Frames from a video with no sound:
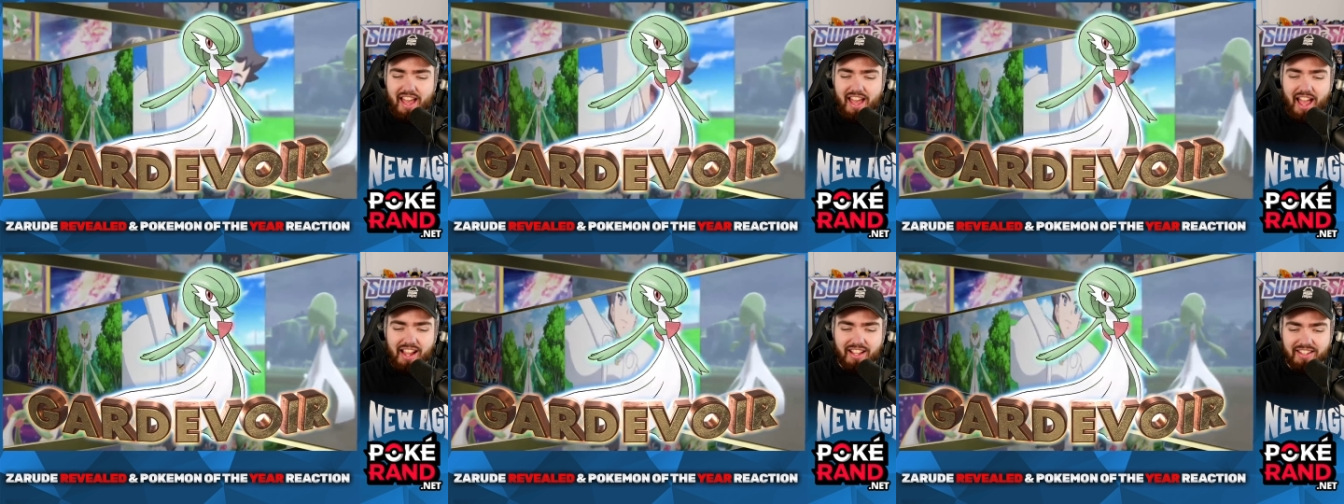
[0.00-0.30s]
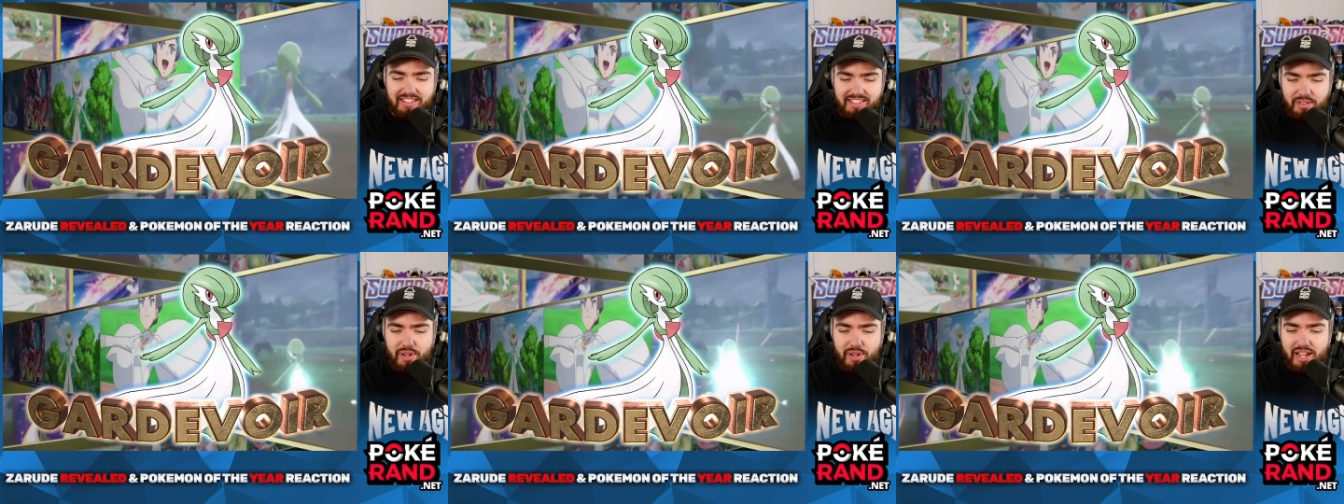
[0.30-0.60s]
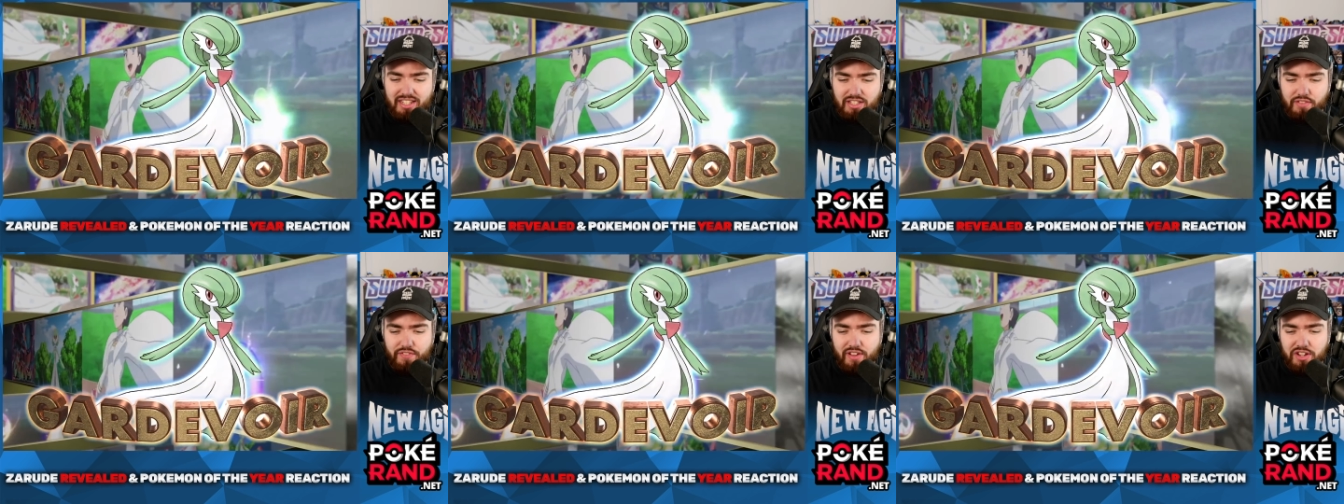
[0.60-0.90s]
I can see why
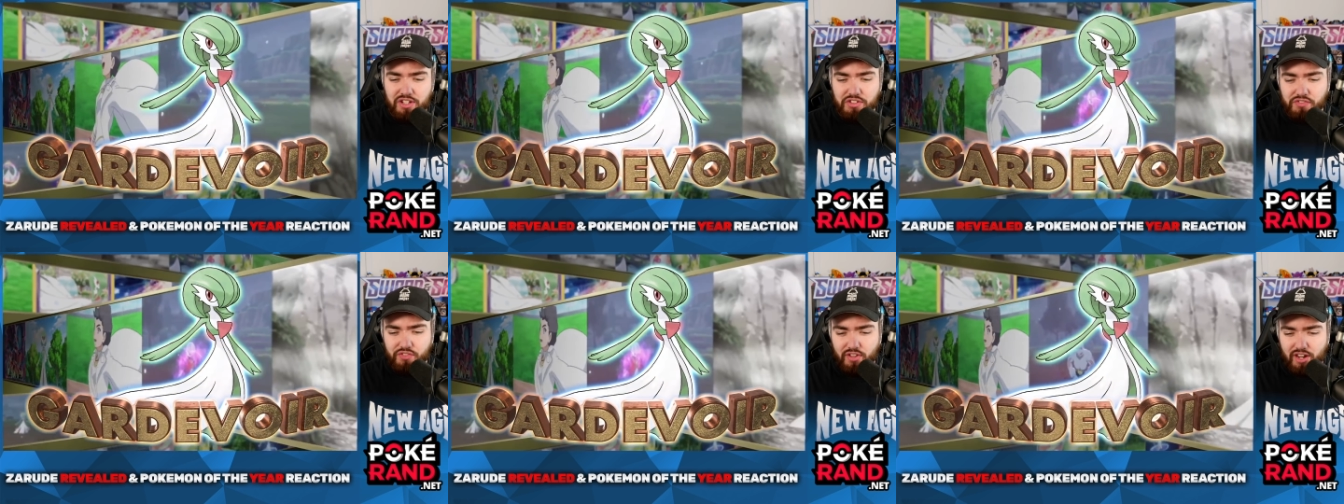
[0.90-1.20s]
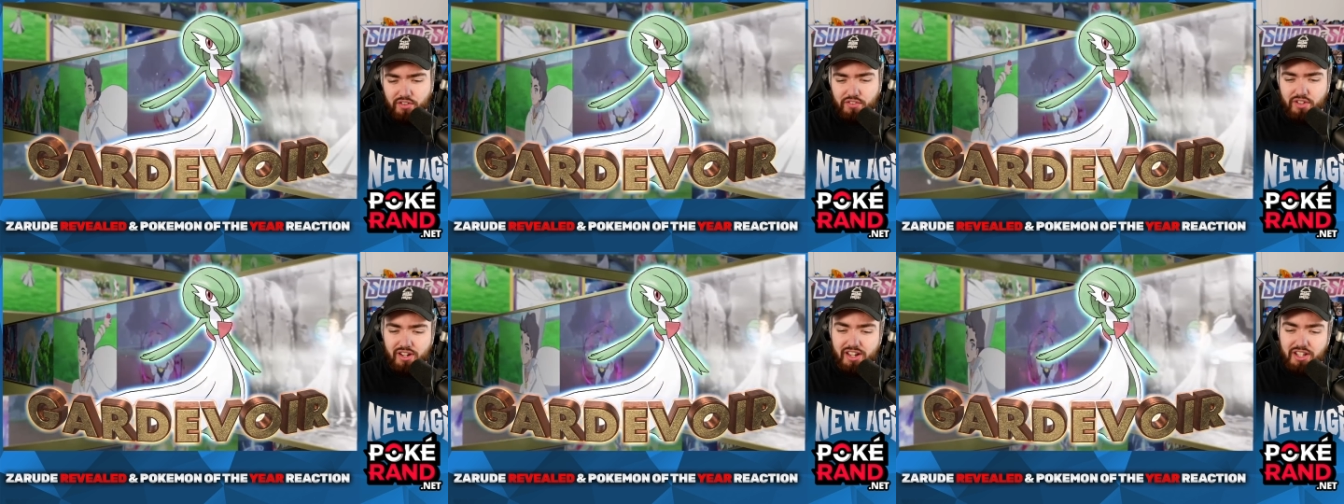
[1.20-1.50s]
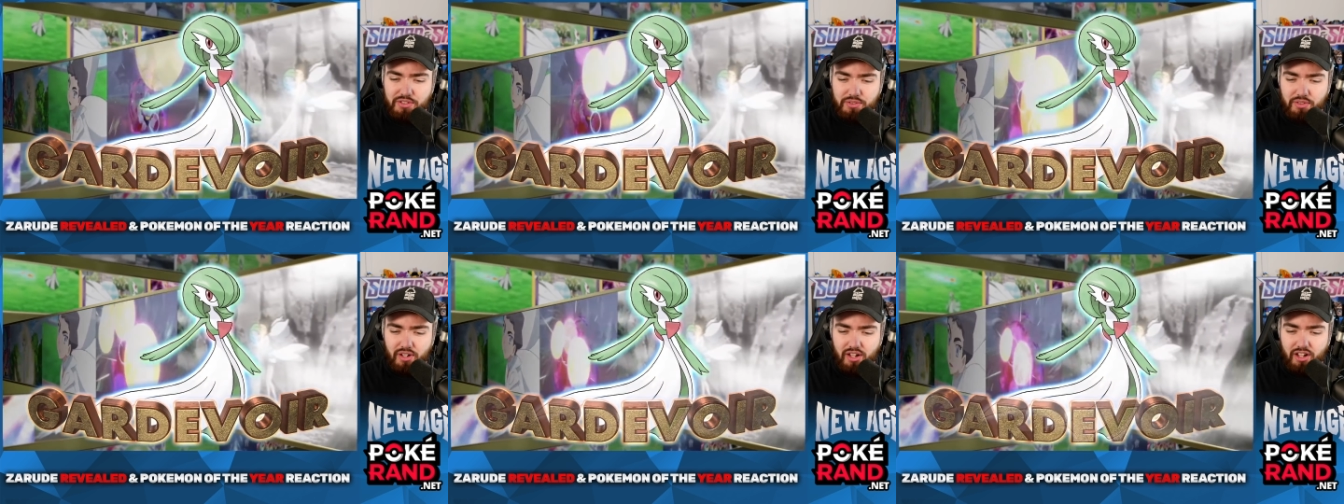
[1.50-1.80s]
that's a fan's favorite
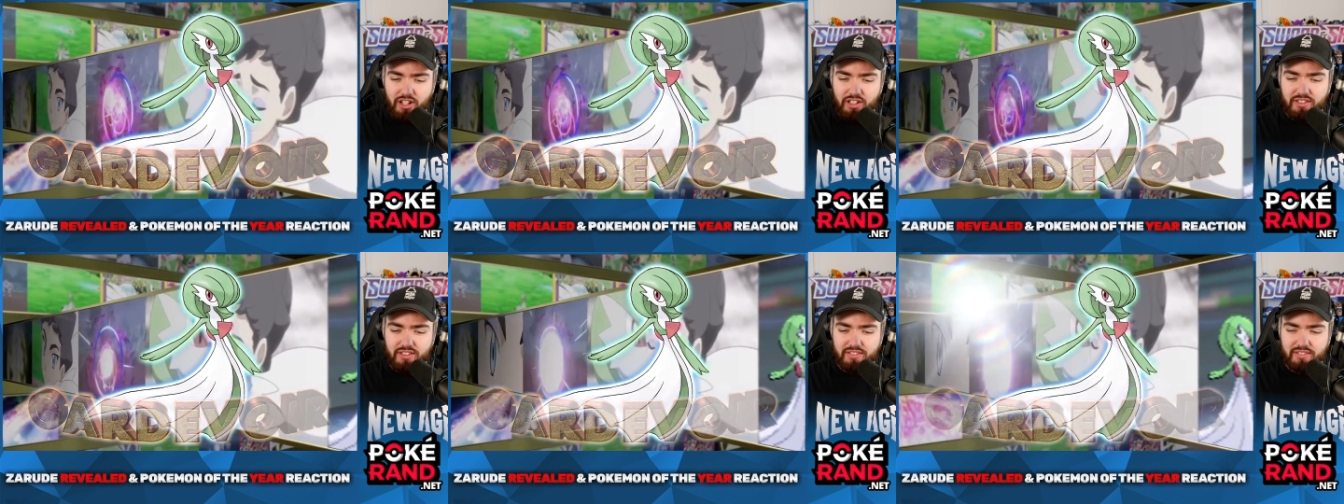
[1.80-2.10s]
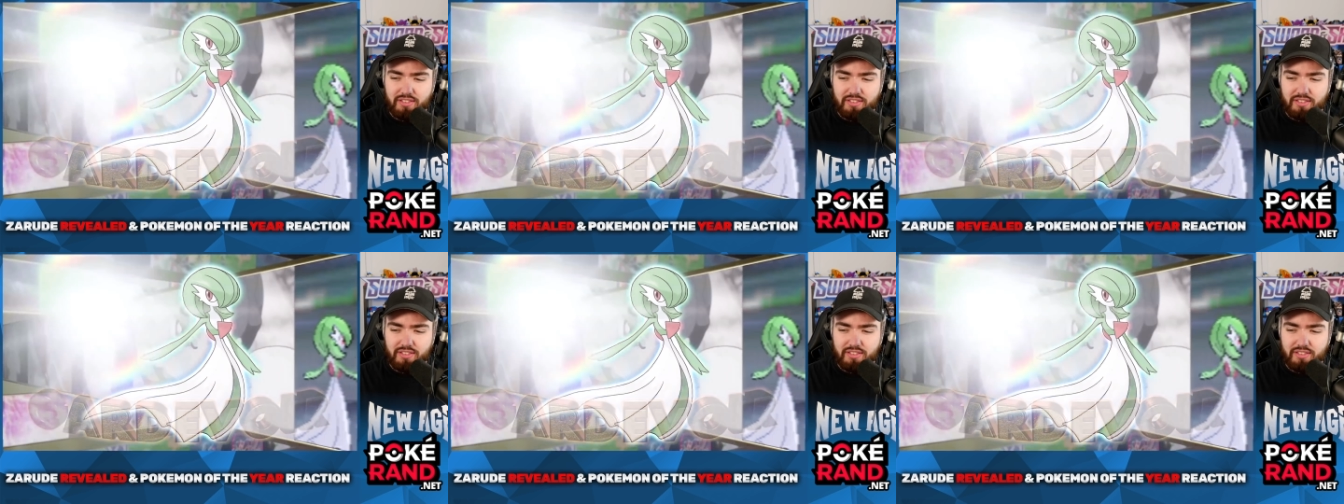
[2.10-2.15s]
as well.